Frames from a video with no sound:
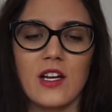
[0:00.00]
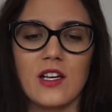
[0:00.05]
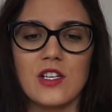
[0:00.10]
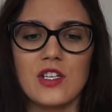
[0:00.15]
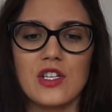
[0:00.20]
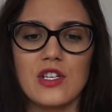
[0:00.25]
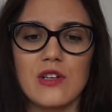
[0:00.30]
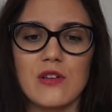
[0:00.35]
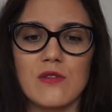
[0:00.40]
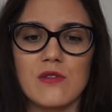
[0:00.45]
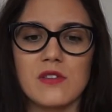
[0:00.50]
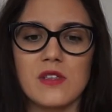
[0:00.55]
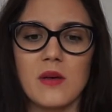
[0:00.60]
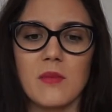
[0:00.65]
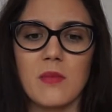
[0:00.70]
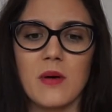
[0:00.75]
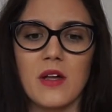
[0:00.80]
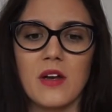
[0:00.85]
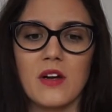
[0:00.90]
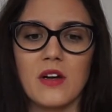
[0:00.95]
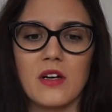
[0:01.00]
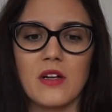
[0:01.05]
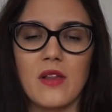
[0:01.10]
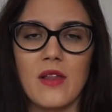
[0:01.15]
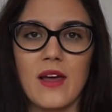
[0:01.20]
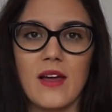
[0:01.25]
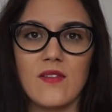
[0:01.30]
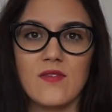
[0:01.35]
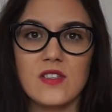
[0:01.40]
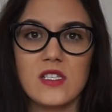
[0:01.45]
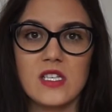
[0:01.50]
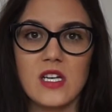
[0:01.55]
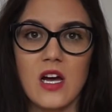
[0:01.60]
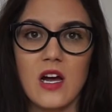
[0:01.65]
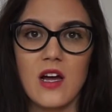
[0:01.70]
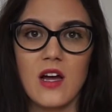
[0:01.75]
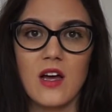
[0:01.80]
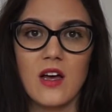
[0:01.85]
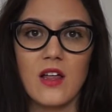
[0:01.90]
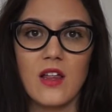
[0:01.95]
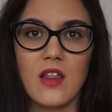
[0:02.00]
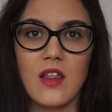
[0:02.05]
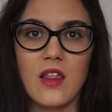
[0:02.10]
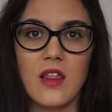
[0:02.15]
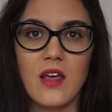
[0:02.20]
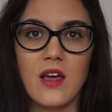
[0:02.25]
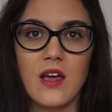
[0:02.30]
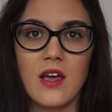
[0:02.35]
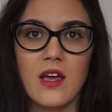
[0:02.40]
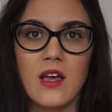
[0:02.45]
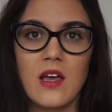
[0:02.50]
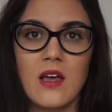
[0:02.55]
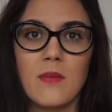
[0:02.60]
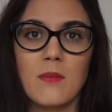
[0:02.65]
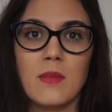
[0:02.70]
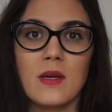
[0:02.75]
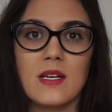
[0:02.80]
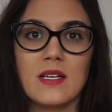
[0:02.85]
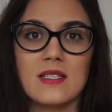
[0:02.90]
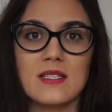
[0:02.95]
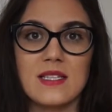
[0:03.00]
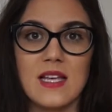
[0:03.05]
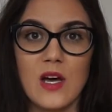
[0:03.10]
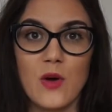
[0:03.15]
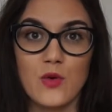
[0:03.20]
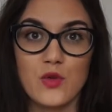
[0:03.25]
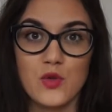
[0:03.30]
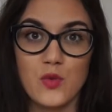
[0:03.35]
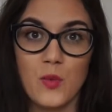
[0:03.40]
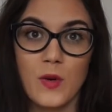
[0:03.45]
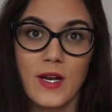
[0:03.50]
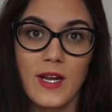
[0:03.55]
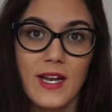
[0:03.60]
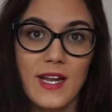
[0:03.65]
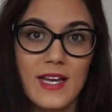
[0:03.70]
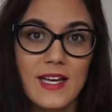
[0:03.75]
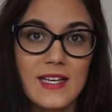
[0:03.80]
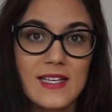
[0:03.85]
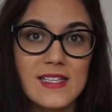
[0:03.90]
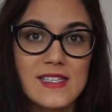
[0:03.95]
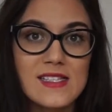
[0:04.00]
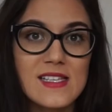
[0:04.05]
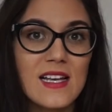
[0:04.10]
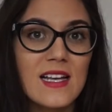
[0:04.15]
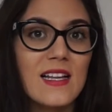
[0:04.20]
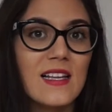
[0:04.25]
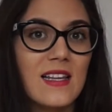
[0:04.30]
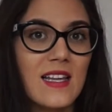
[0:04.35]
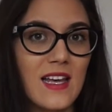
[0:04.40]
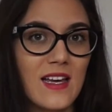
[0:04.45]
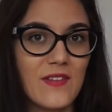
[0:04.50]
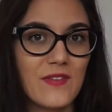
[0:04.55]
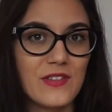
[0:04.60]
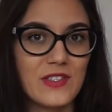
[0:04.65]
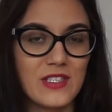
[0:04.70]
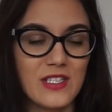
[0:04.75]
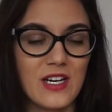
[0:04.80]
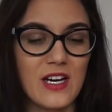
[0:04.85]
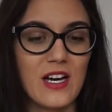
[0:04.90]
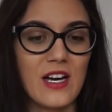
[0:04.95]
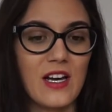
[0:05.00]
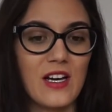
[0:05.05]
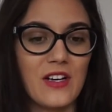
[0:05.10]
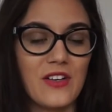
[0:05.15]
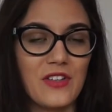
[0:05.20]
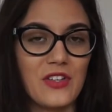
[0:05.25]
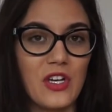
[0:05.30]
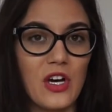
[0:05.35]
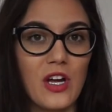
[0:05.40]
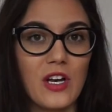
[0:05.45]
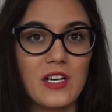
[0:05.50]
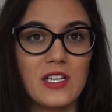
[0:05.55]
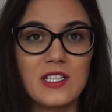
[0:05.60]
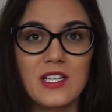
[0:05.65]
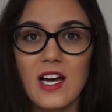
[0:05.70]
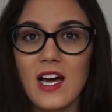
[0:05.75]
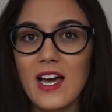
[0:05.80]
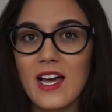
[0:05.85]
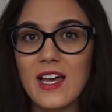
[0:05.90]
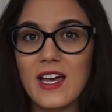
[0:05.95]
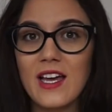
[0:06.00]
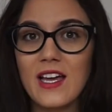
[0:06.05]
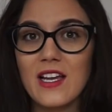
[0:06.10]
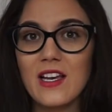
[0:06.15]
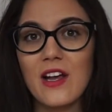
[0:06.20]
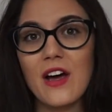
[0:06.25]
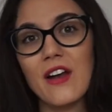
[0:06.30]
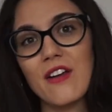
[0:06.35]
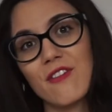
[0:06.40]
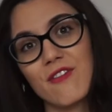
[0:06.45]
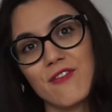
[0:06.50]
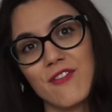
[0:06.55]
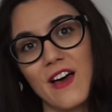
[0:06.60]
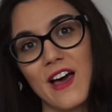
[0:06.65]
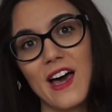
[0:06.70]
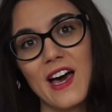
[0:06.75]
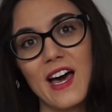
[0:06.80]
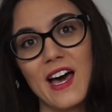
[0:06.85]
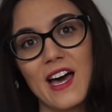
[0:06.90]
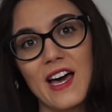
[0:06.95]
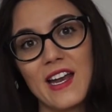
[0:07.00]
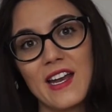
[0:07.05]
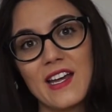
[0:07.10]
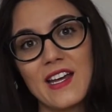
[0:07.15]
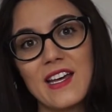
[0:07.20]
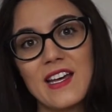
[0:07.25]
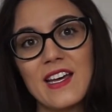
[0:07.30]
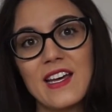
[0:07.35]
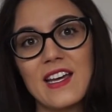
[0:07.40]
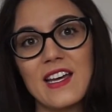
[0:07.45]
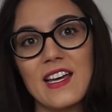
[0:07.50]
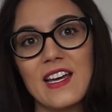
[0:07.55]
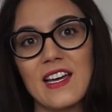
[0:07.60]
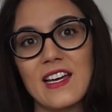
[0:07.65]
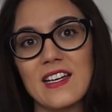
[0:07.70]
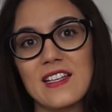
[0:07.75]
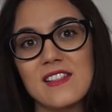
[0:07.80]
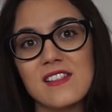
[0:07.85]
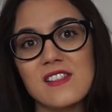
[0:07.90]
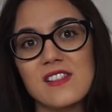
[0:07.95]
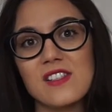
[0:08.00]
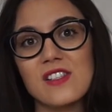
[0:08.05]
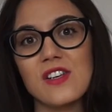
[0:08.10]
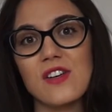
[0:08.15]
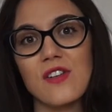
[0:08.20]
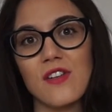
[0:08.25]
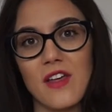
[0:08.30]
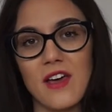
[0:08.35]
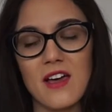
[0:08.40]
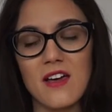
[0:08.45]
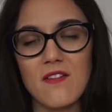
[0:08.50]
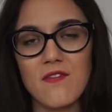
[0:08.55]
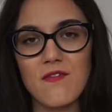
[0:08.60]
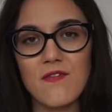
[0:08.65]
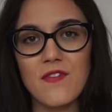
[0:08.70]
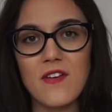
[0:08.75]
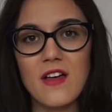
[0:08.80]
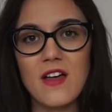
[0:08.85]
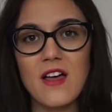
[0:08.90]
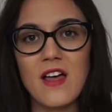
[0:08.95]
choose a better lifestyle. Because that's what it is, a lifestyle, not a diet, not a fad. It's your life.